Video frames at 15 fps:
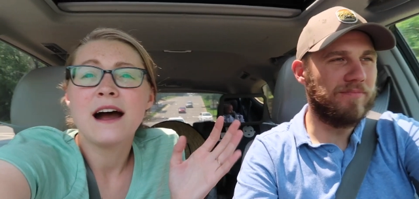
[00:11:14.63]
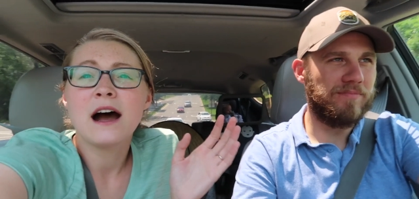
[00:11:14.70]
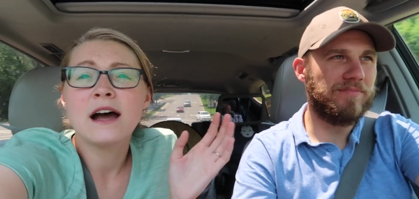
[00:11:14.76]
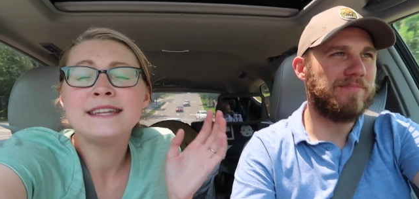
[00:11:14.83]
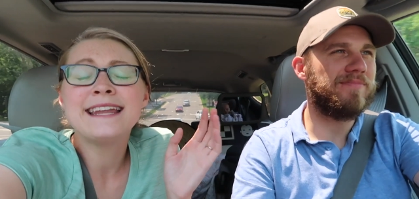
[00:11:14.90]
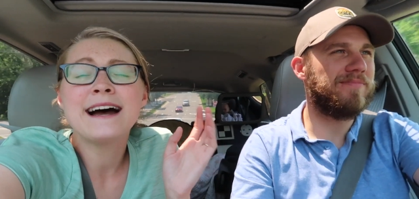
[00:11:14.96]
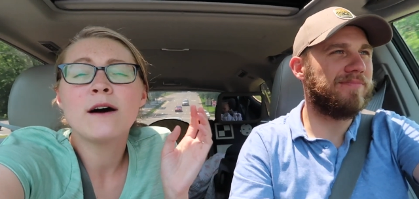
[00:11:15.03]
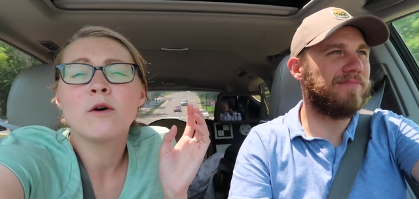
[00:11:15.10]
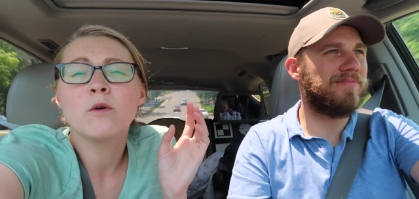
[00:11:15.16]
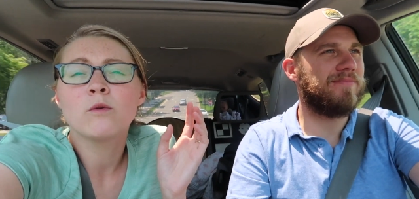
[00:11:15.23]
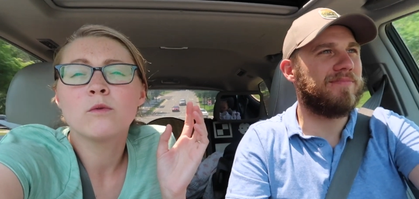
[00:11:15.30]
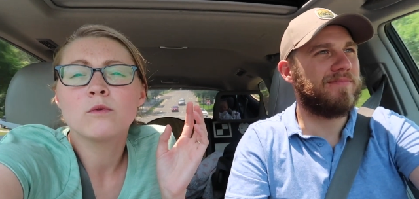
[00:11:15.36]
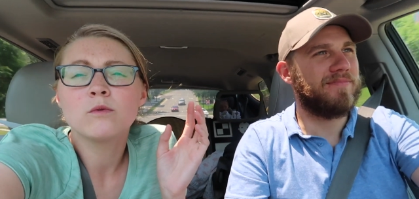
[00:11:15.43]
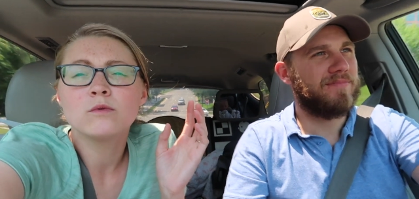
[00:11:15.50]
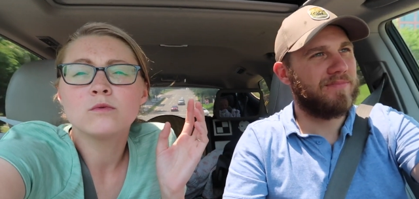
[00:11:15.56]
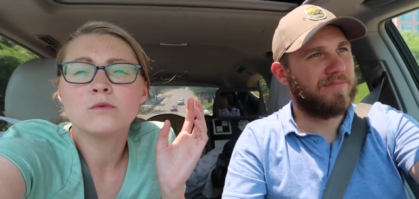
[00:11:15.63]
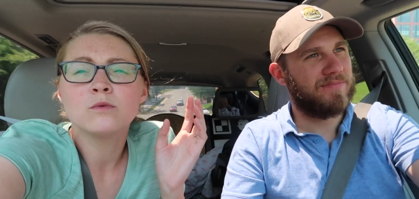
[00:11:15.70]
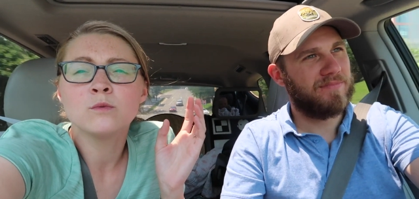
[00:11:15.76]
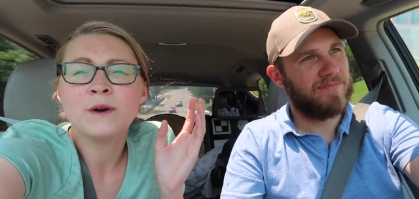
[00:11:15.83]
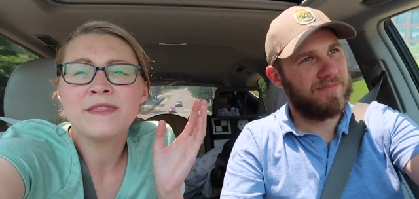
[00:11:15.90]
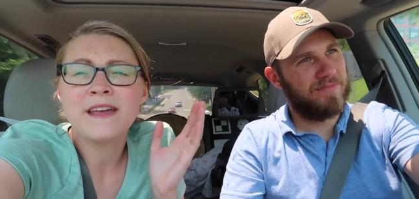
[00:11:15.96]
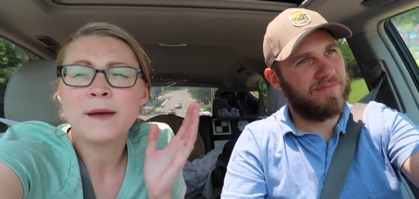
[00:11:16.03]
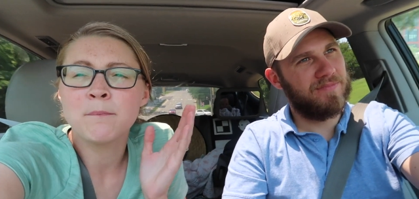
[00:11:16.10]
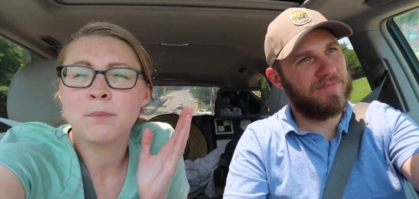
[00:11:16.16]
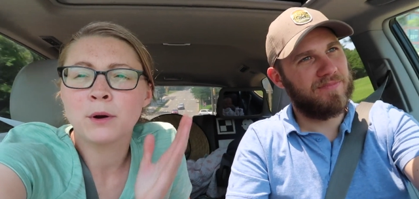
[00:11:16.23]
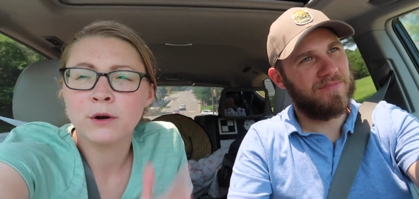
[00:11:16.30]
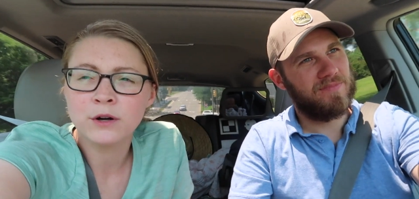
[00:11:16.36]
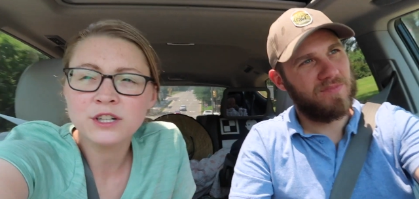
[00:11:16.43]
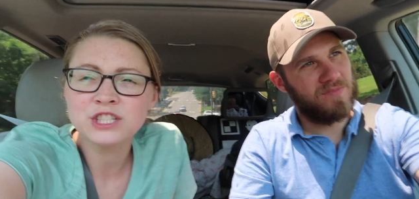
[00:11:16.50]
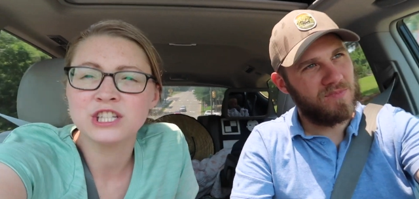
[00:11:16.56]
Speaker 1: Now, when they
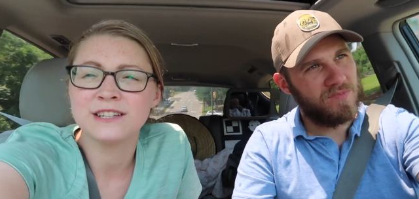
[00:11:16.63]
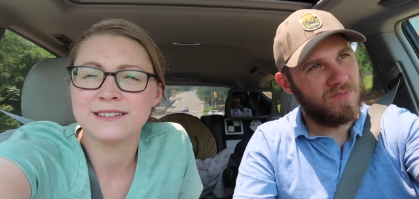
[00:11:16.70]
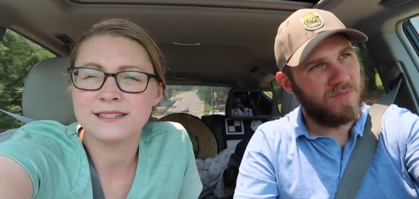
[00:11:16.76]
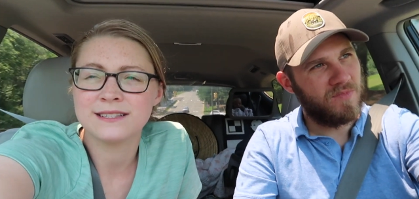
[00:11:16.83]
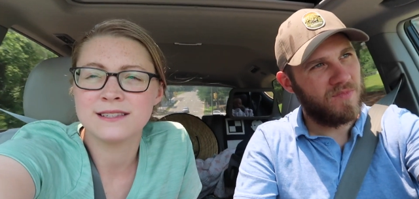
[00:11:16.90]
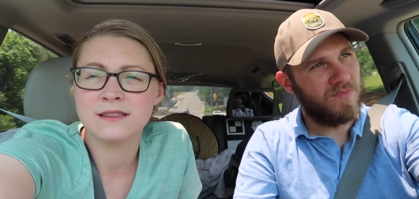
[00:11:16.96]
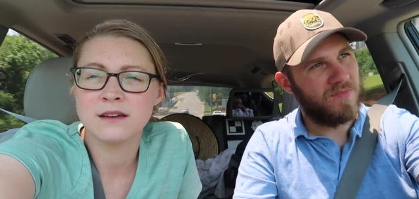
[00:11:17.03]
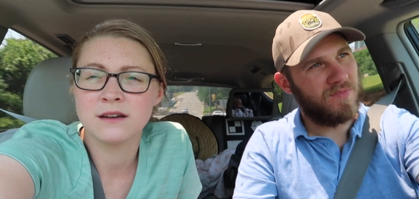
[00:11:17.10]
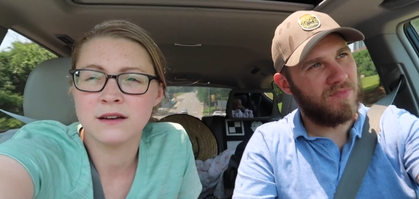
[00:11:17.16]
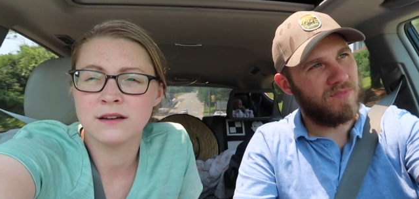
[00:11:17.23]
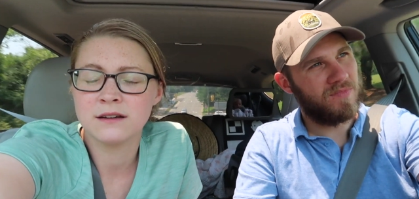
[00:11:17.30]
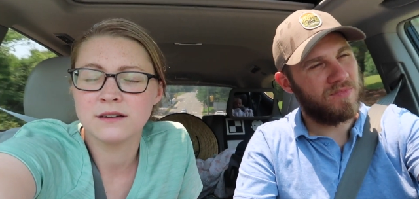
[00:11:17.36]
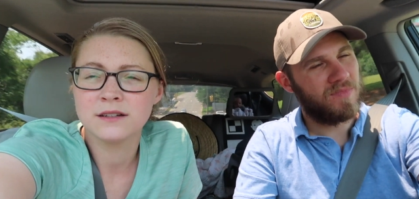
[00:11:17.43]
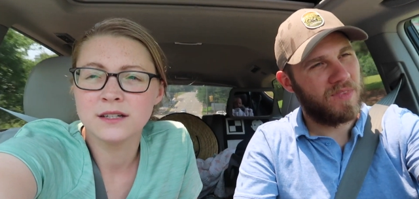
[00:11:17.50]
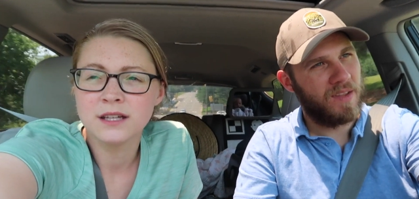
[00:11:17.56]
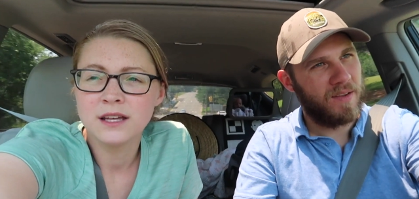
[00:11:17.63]
purchase the